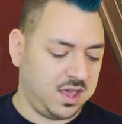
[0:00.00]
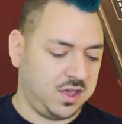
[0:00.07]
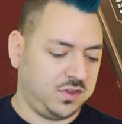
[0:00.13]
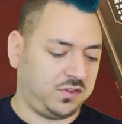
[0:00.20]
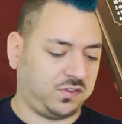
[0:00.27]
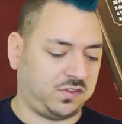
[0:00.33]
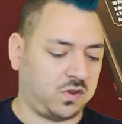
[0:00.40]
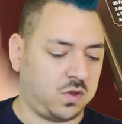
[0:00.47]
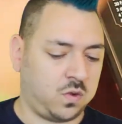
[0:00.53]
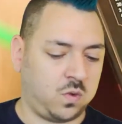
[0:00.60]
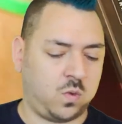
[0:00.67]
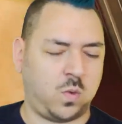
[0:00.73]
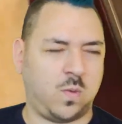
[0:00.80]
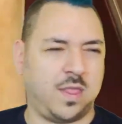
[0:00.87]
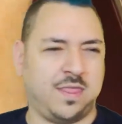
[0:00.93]

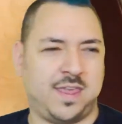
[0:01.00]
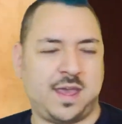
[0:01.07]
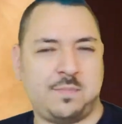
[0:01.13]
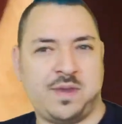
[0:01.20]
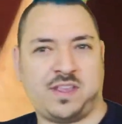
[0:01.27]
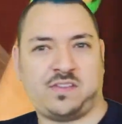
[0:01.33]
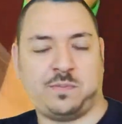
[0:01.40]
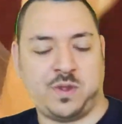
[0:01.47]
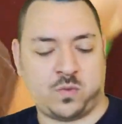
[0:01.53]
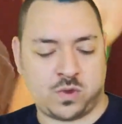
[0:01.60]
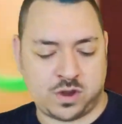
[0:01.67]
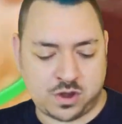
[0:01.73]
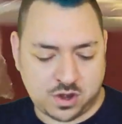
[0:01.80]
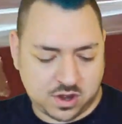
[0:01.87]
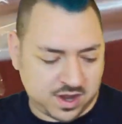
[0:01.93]
So that makes me
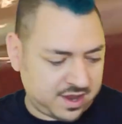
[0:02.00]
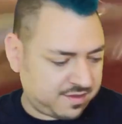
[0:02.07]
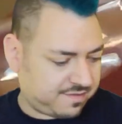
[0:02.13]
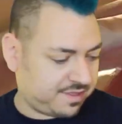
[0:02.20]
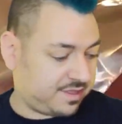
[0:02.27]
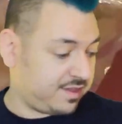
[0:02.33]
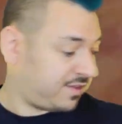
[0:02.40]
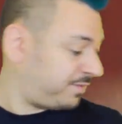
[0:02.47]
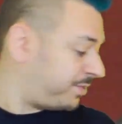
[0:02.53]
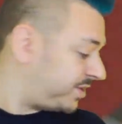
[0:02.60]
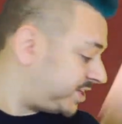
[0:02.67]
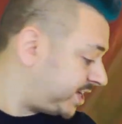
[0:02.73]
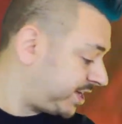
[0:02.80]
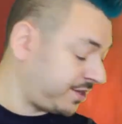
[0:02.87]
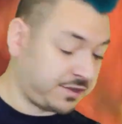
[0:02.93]
wonder if this
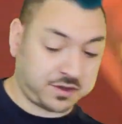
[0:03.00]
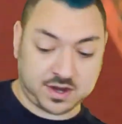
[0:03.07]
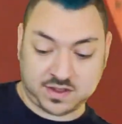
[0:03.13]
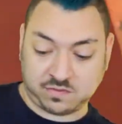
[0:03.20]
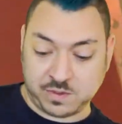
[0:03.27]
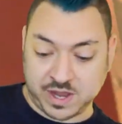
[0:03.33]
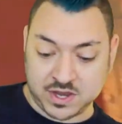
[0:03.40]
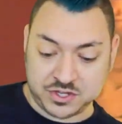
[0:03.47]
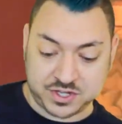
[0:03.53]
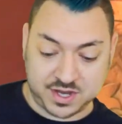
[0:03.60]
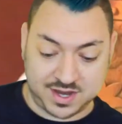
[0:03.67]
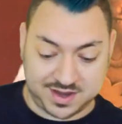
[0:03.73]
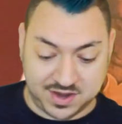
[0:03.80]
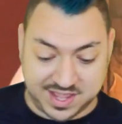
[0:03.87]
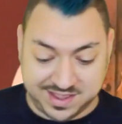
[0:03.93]
particular
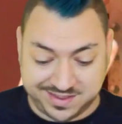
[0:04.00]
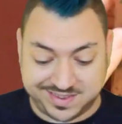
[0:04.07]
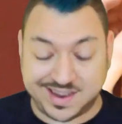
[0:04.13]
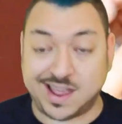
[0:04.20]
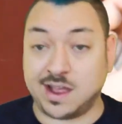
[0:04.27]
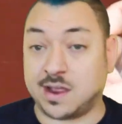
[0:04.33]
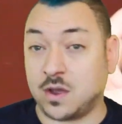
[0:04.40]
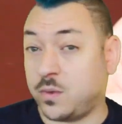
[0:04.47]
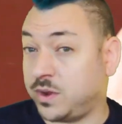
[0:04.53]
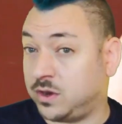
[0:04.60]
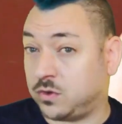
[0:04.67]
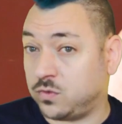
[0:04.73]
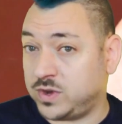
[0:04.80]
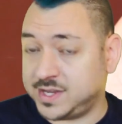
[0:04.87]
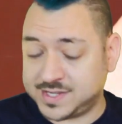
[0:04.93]
expansion is not going to
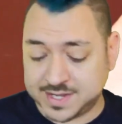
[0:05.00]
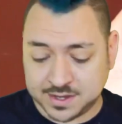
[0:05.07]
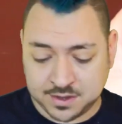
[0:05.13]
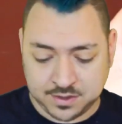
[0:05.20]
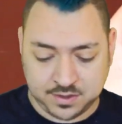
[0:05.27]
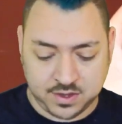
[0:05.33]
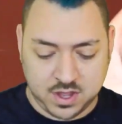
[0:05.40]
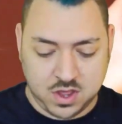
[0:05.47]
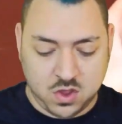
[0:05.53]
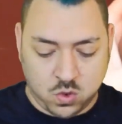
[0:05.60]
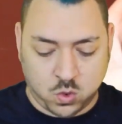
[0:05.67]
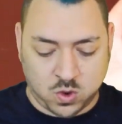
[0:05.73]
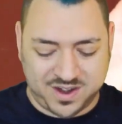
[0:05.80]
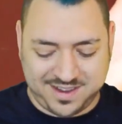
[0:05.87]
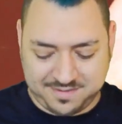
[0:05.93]
retail,
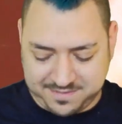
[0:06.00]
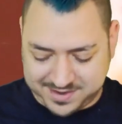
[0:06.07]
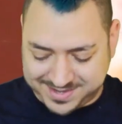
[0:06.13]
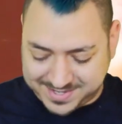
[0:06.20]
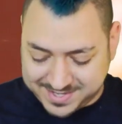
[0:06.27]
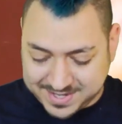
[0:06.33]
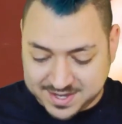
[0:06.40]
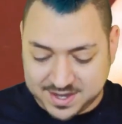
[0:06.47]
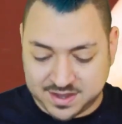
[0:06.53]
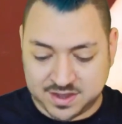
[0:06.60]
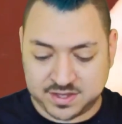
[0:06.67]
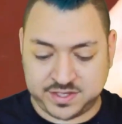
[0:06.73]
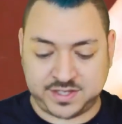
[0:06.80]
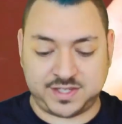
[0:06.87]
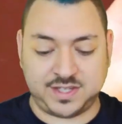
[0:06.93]
or if it
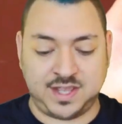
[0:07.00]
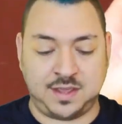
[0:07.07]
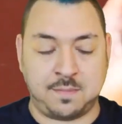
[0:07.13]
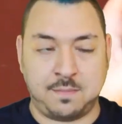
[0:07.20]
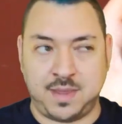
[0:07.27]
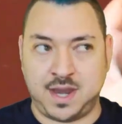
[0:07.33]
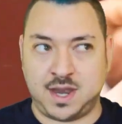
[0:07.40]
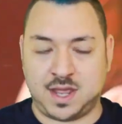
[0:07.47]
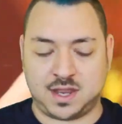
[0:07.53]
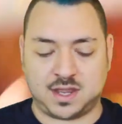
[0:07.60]
does, it may not